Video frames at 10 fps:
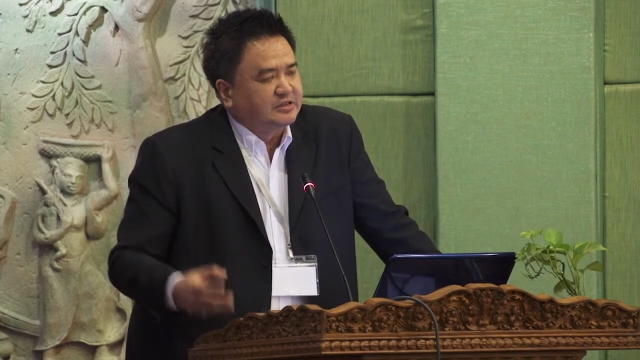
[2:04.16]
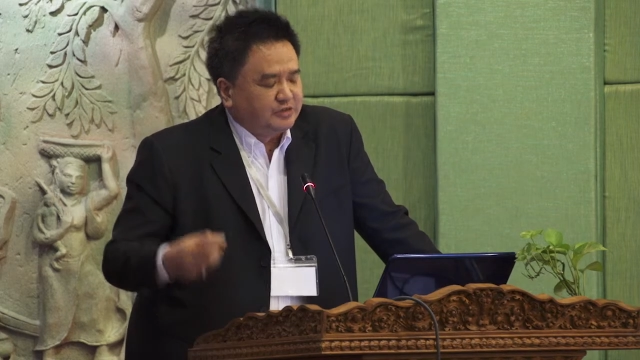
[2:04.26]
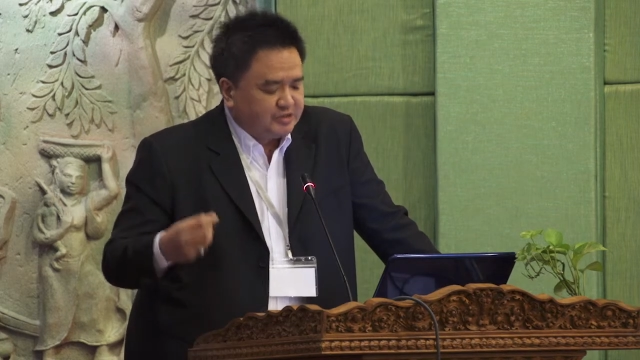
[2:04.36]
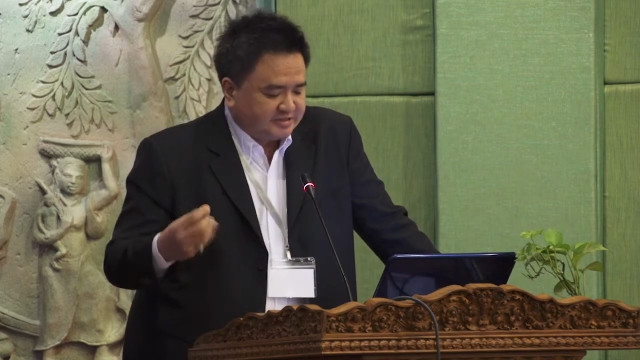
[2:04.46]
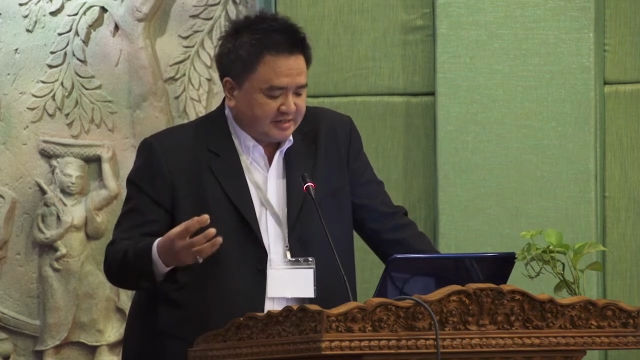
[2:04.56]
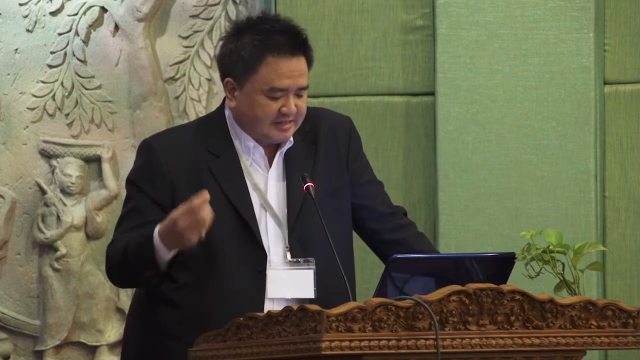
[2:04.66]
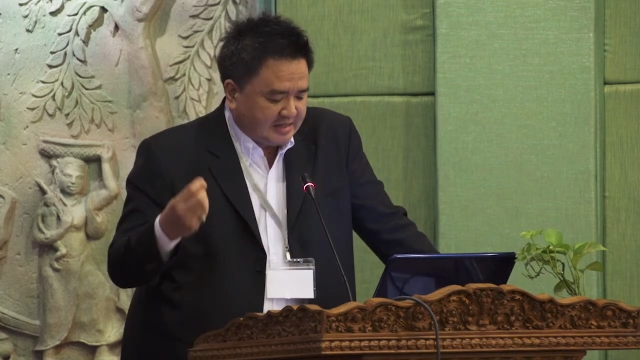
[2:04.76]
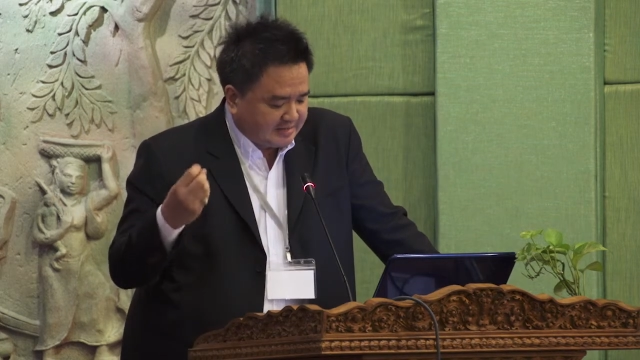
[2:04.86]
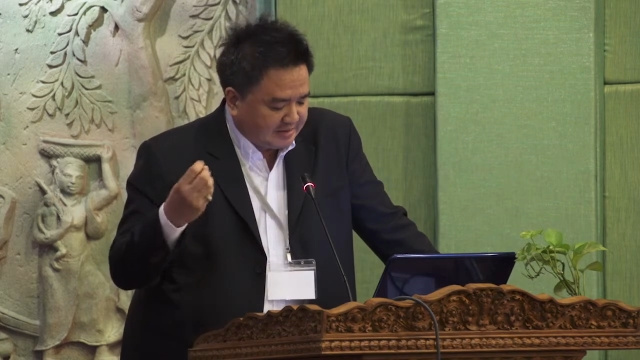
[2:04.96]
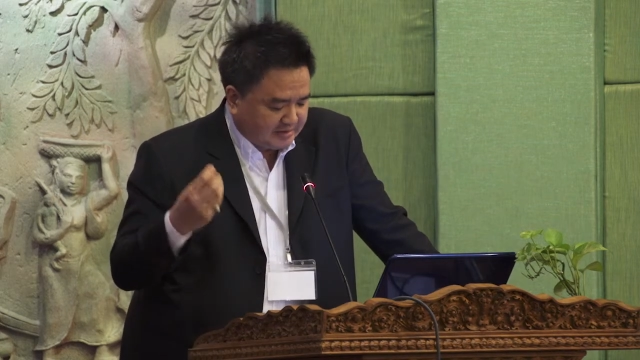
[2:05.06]
crucial
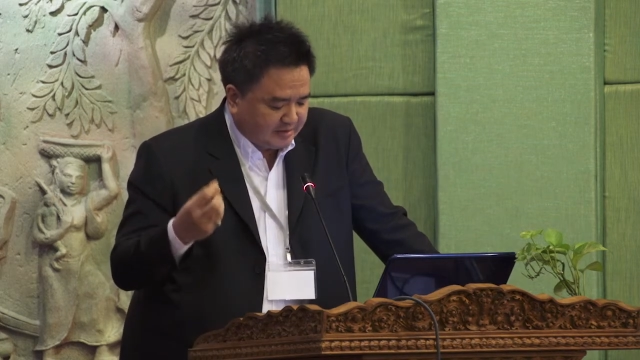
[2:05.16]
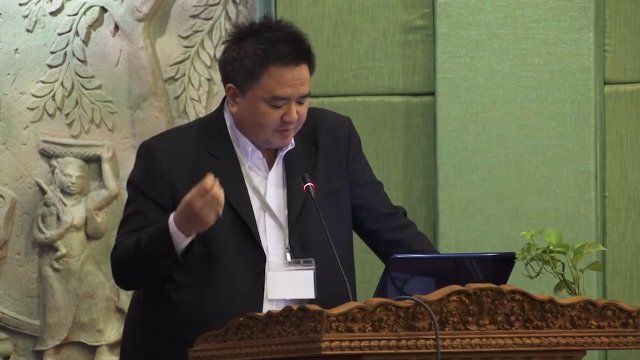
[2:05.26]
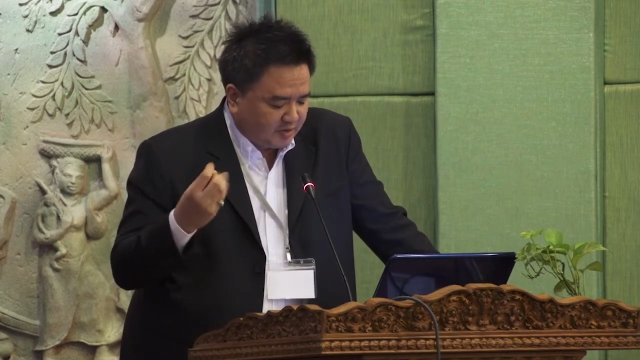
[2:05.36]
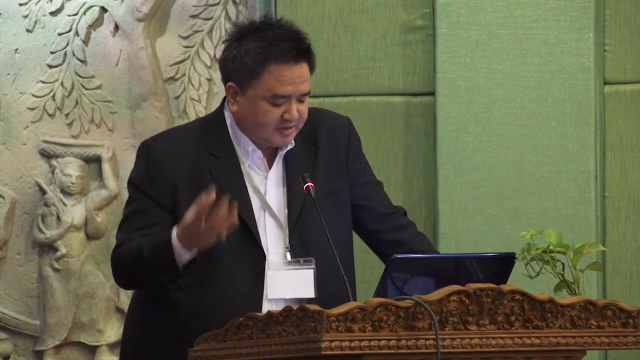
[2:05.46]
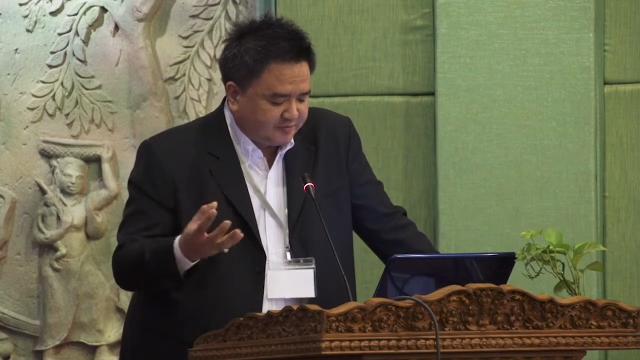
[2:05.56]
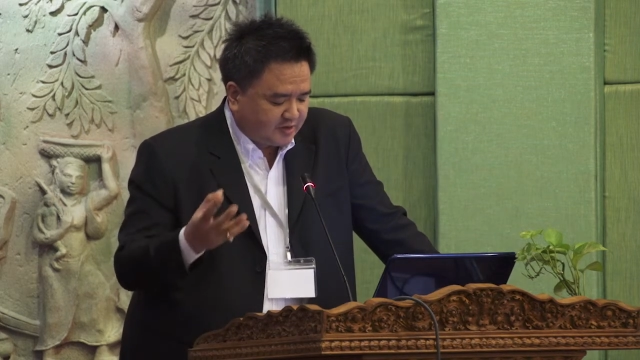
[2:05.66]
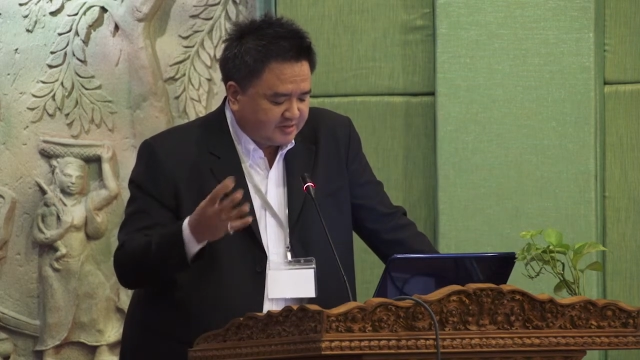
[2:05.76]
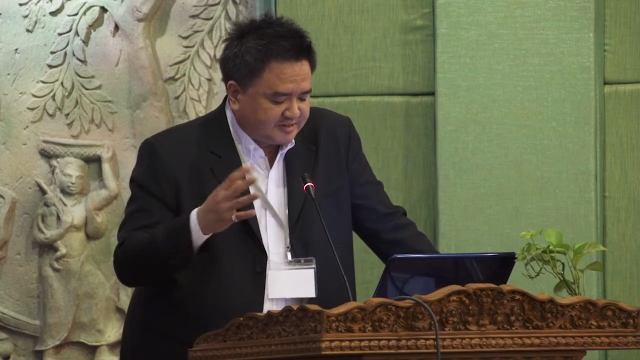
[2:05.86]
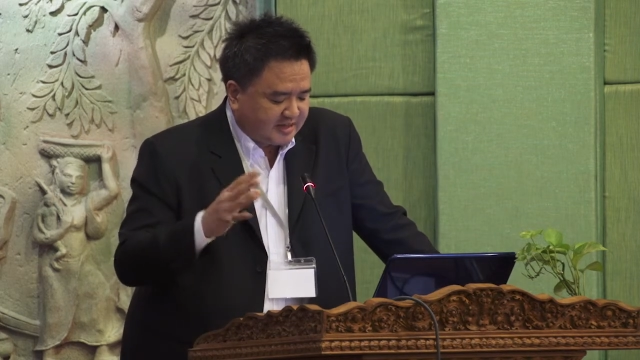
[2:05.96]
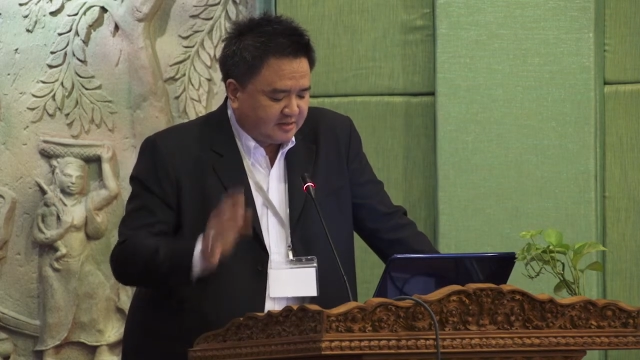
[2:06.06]
and important for
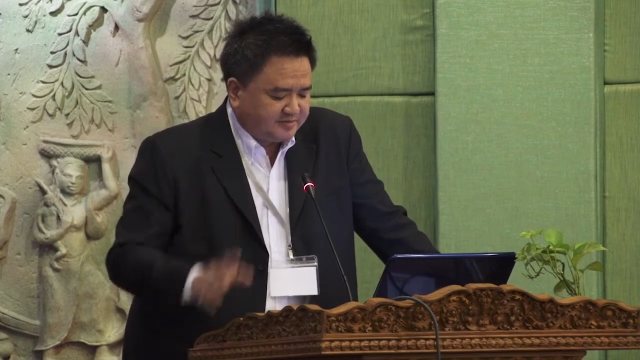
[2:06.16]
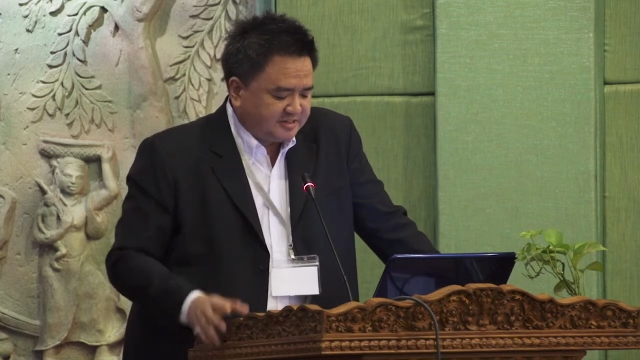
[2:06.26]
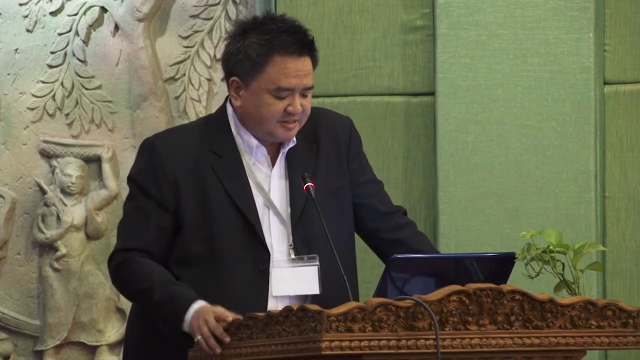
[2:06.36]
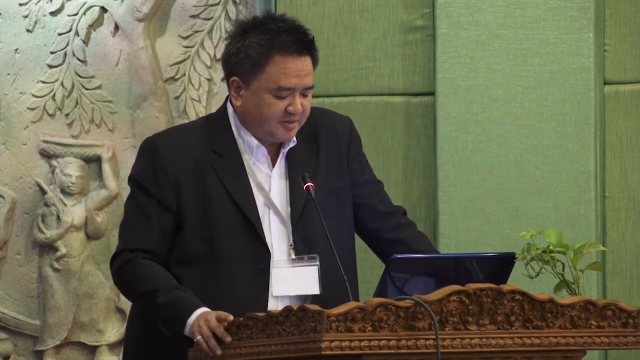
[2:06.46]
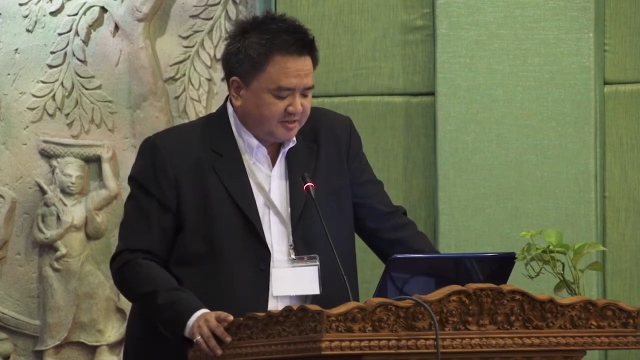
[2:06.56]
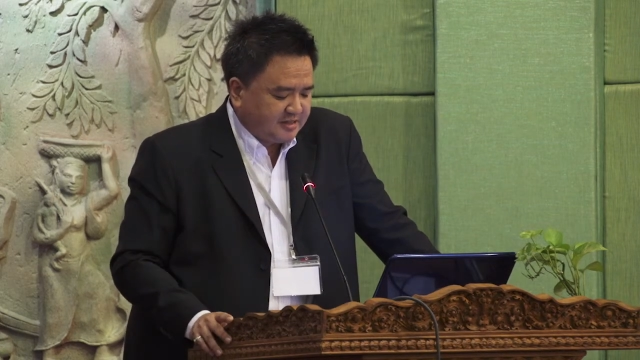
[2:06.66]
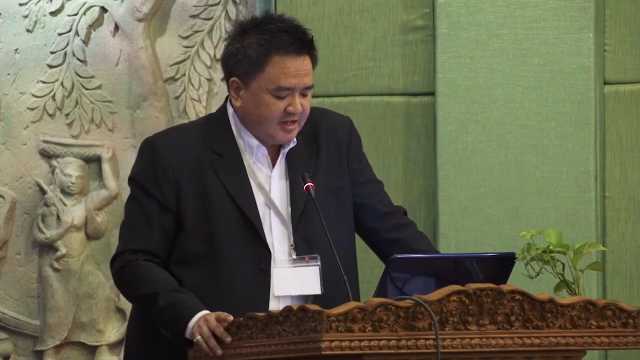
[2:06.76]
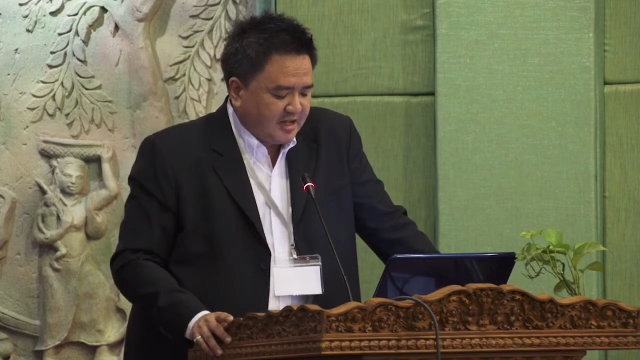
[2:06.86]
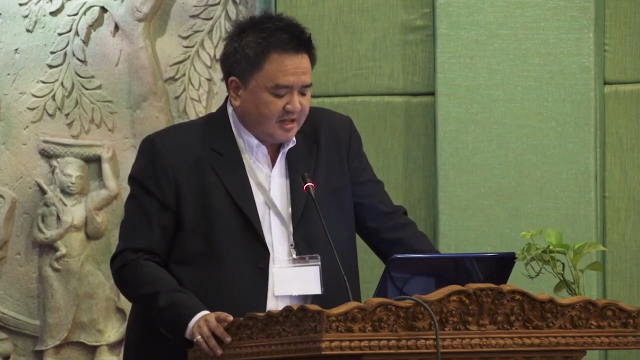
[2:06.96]
this kind of office, because